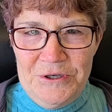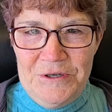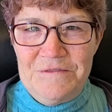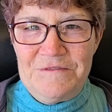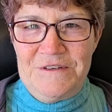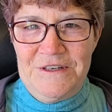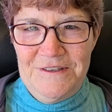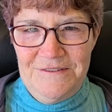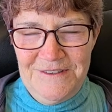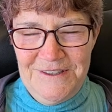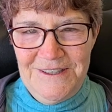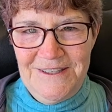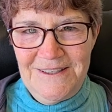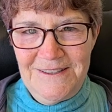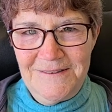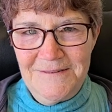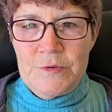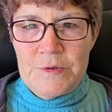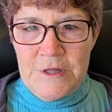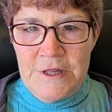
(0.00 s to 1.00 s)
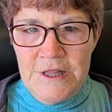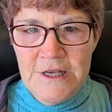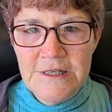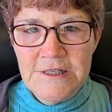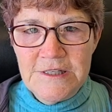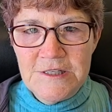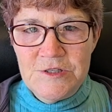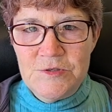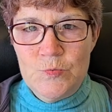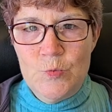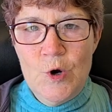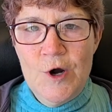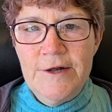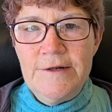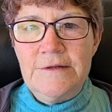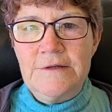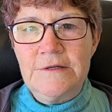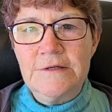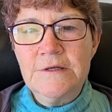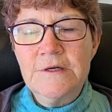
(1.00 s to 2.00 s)
have given. This is what
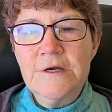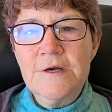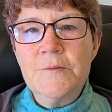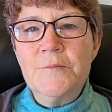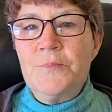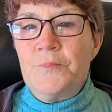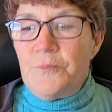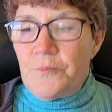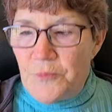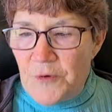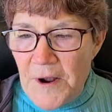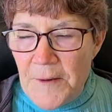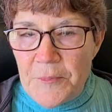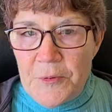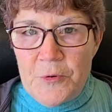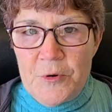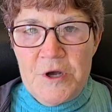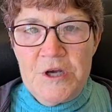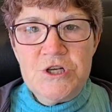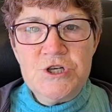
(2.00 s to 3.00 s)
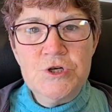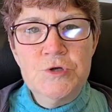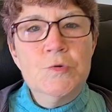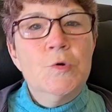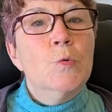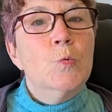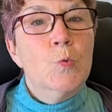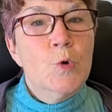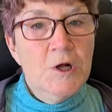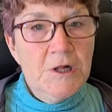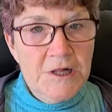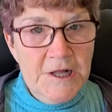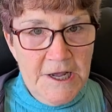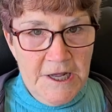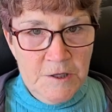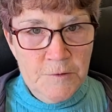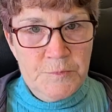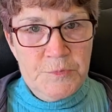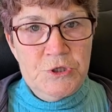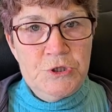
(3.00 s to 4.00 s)
preparation will
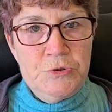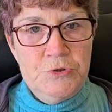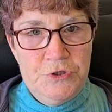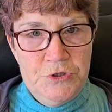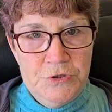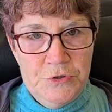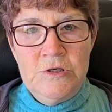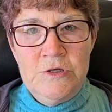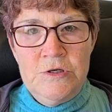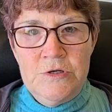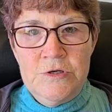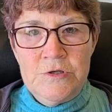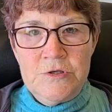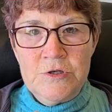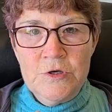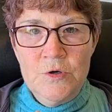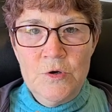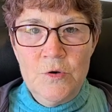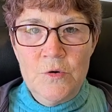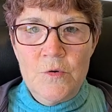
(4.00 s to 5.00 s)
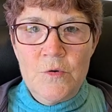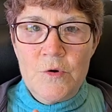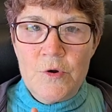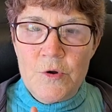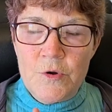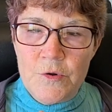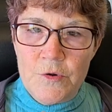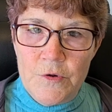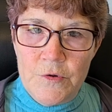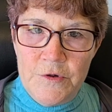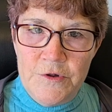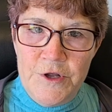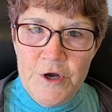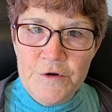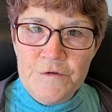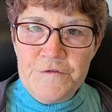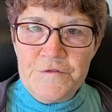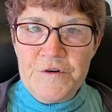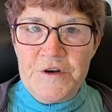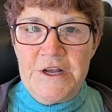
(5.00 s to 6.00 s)
help you do. So
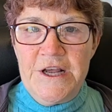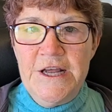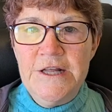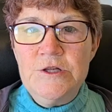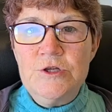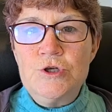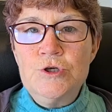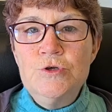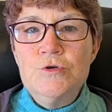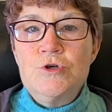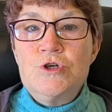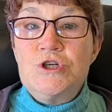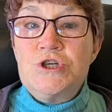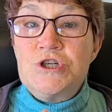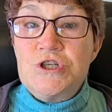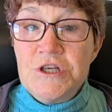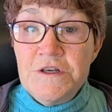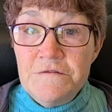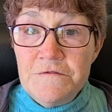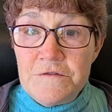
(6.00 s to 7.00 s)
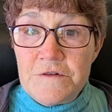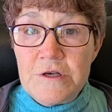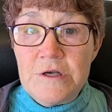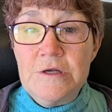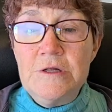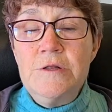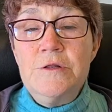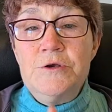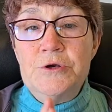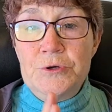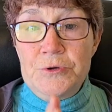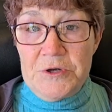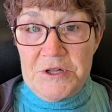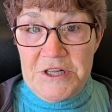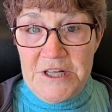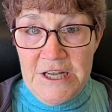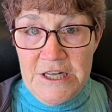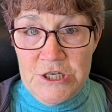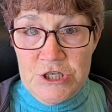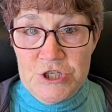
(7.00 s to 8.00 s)
don't forget to shift your
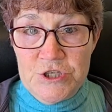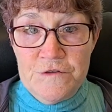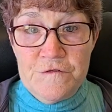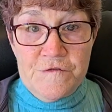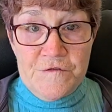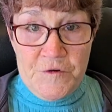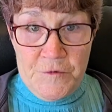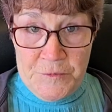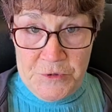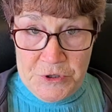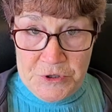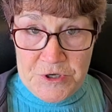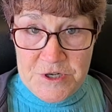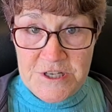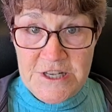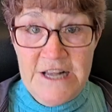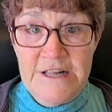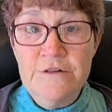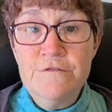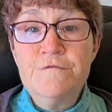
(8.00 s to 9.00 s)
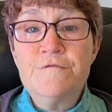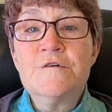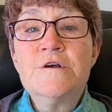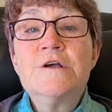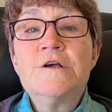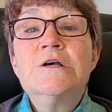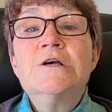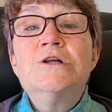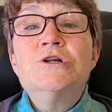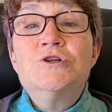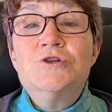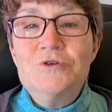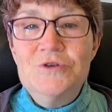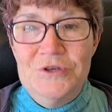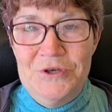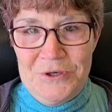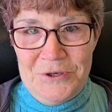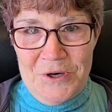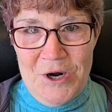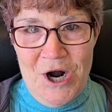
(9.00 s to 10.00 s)
attention from yourself to
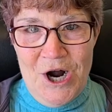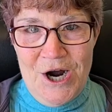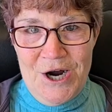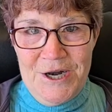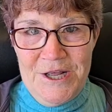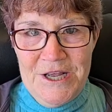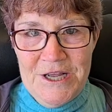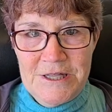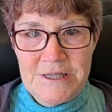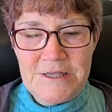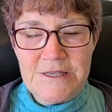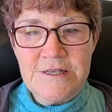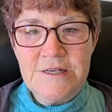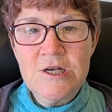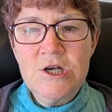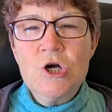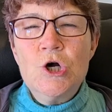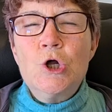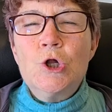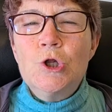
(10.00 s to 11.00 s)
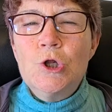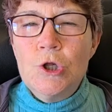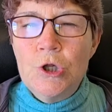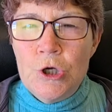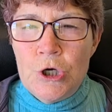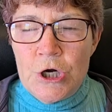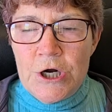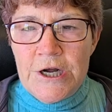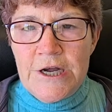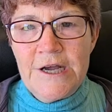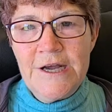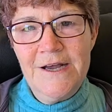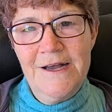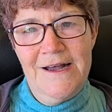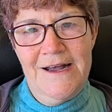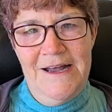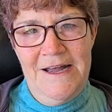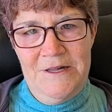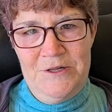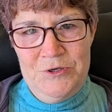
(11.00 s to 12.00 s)
your audience. Look
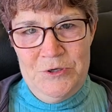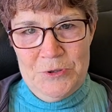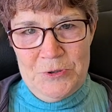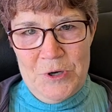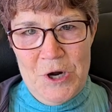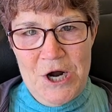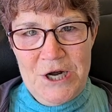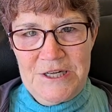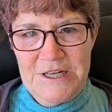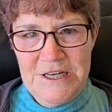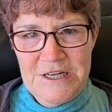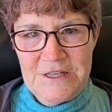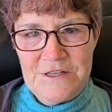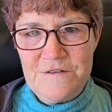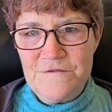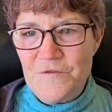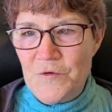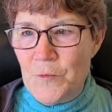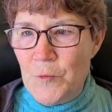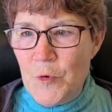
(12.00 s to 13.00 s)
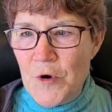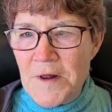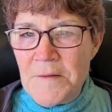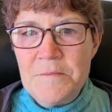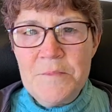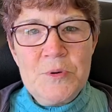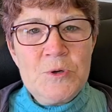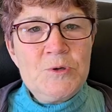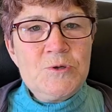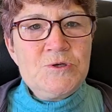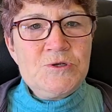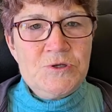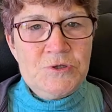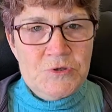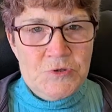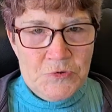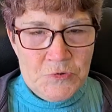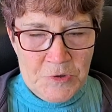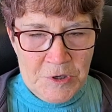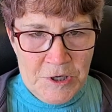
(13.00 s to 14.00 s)
at your audience from one person
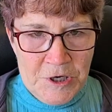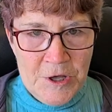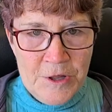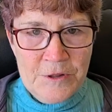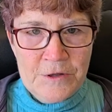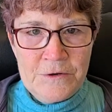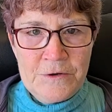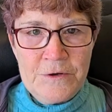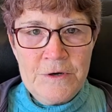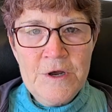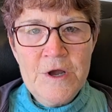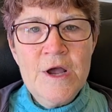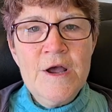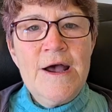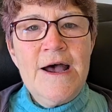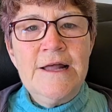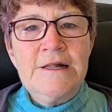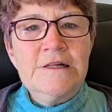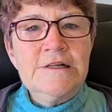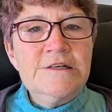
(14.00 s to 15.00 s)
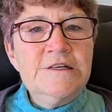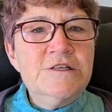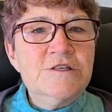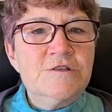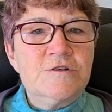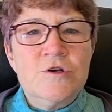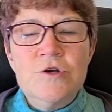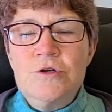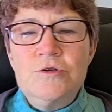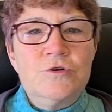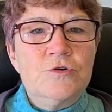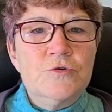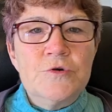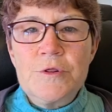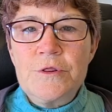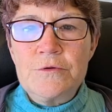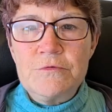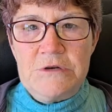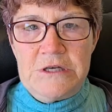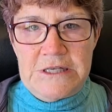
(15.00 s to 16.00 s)
to another at least 2 or
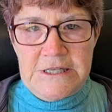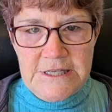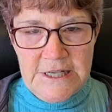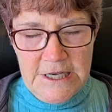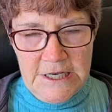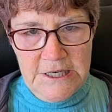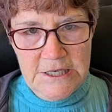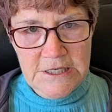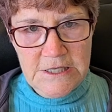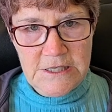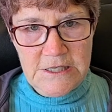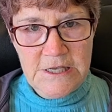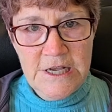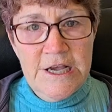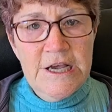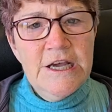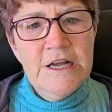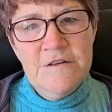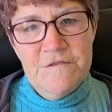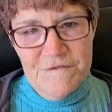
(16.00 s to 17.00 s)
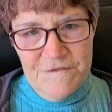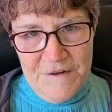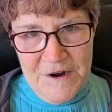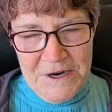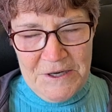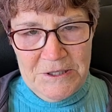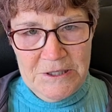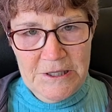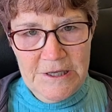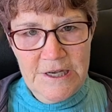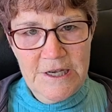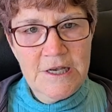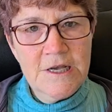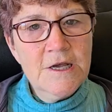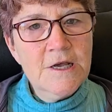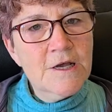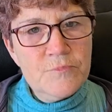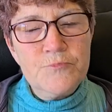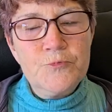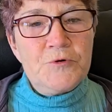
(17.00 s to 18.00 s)
3 seconds. And finally,
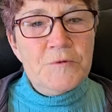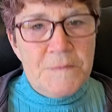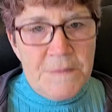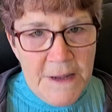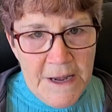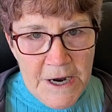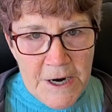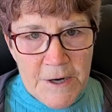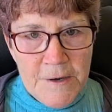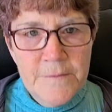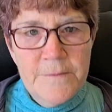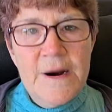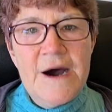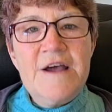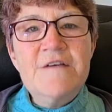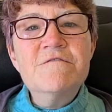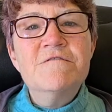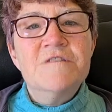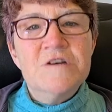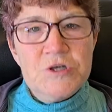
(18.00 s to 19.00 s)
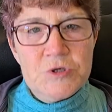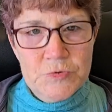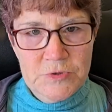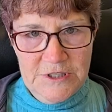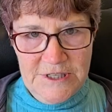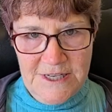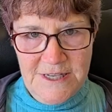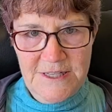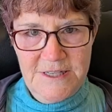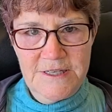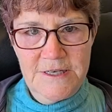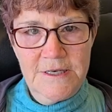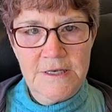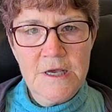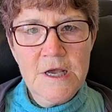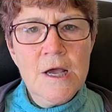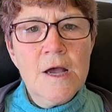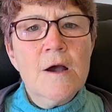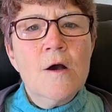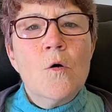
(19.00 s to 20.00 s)
prepare by visualizing
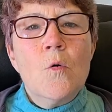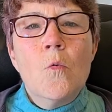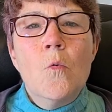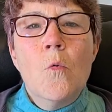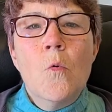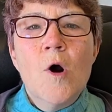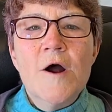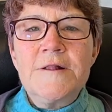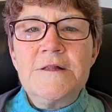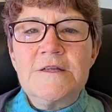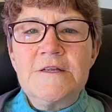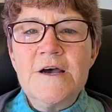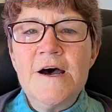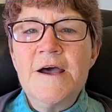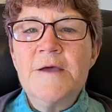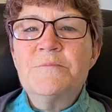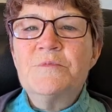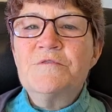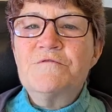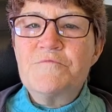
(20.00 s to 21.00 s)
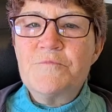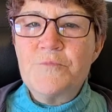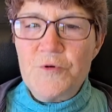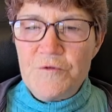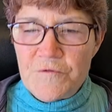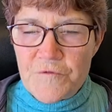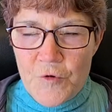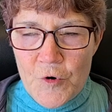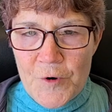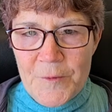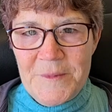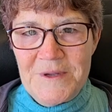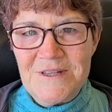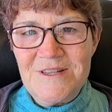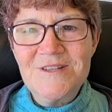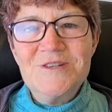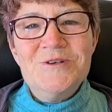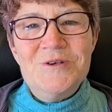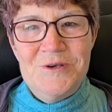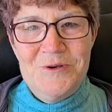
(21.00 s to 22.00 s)
what type of
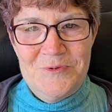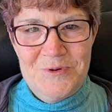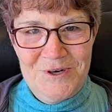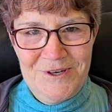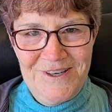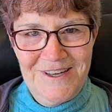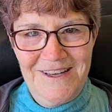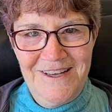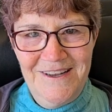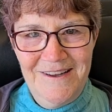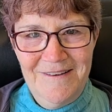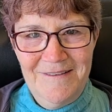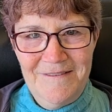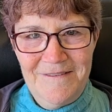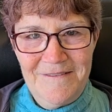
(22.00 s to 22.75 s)
performance you want to give.